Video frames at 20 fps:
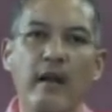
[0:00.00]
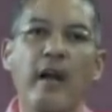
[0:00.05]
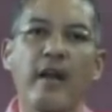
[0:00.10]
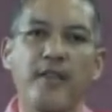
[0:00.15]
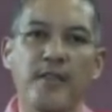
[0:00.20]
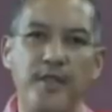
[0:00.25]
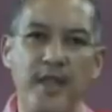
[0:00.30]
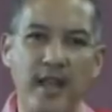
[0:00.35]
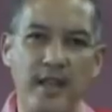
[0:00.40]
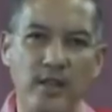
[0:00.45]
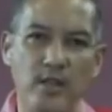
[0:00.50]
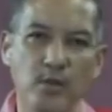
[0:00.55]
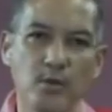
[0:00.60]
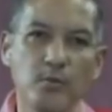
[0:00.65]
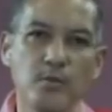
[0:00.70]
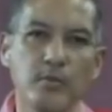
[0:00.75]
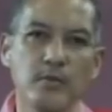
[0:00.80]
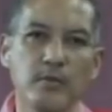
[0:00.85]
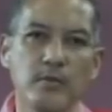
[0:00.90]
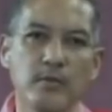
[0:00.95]
I thank
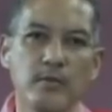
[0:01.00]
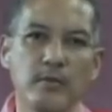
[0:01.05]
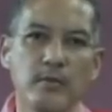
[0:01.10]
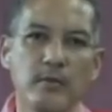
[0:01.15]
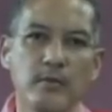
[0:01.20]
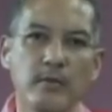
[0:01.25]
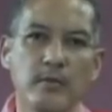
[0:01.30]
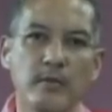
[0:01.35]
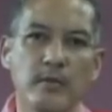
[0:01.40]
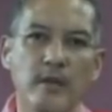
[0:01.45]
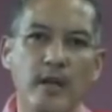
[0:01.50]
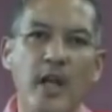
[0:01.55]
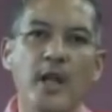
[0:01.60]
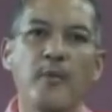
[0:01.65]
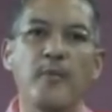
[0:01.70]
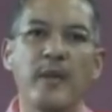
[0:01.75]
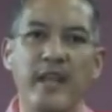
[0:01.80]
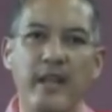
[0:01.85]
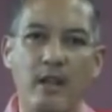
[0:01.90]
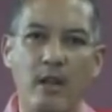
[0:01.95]
you,
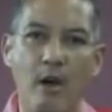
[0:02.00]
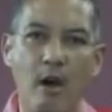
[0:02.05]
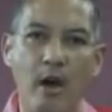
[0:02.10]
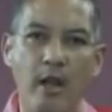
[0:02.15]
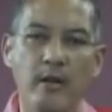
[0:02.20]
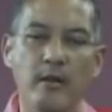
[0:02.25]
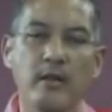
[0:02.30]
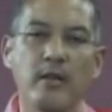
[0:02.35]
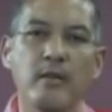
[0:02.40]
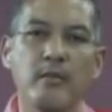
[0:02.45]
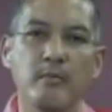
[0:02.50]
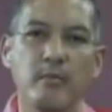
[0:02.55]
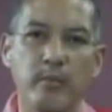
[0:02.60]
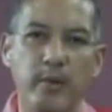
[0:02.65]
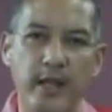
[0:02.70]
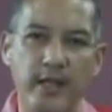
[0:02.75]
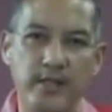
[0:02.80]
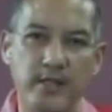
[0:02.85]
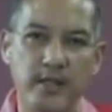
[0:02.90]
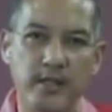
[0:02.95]
and may God
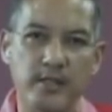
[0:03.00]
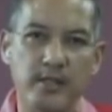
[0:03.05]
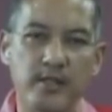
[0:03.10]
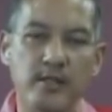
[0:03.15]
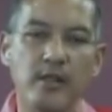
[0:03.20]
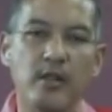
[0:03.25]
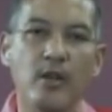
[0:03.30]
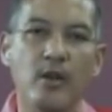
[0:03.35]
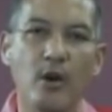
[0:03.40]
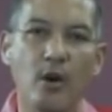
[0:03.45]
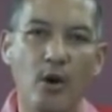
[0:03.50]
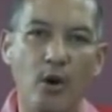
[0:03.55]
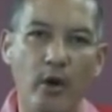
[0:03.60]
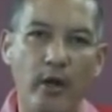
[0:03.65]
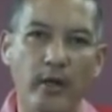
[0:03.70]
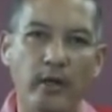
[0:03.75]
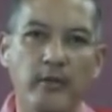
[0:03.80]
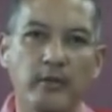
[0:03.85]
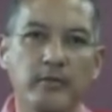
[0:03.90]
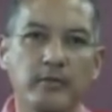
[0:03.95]
bless us
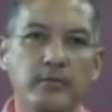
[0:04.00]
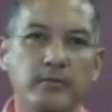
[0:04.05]
all.